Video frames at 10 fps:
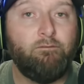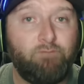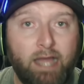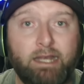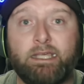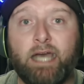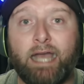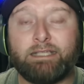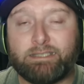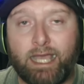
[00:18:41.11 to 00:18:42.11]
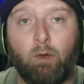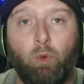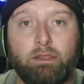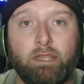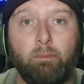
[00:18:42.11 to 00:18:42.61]
Find a guy, stay
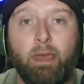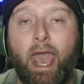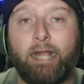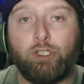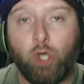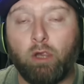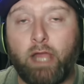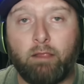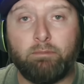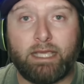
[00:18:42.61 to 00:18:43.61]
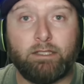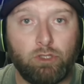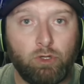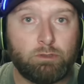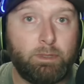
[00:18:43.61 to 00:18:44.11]
with them, and don't allow them to get loose.